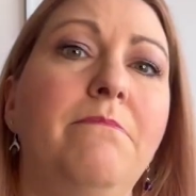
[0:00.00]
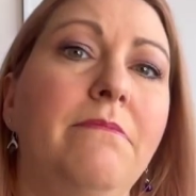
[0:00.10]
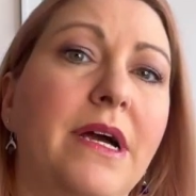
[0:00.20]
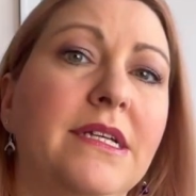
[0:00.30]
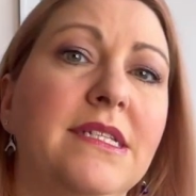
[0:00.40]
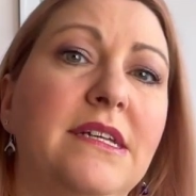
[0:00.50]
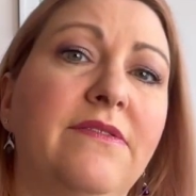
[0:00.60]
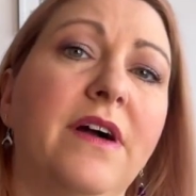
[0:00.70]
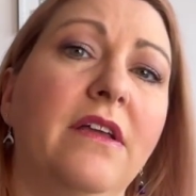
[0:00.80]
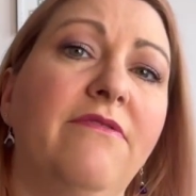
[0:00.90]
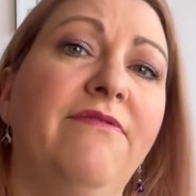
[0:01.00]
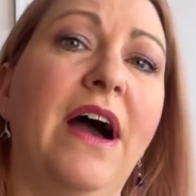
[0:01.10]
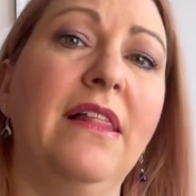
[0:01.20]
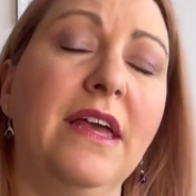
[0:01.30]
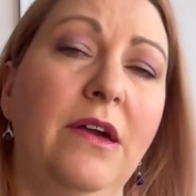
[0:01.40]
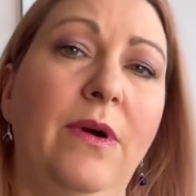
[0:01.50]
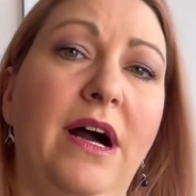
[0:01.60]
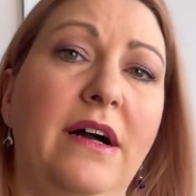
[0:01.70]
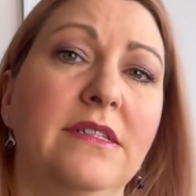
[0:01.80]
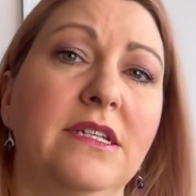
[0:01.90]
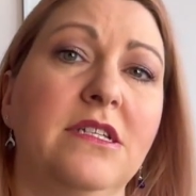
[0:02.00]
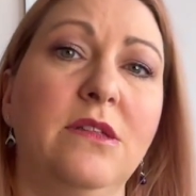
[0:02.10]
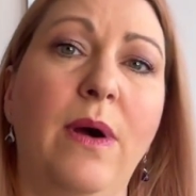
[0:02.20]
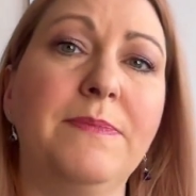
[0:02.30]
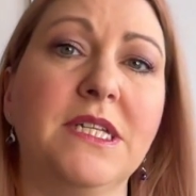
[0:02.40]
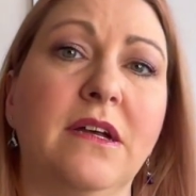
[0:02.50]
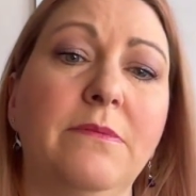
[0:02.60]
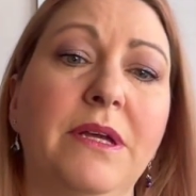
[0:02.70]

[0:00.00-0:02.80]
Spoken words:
massive kind of value add to the website,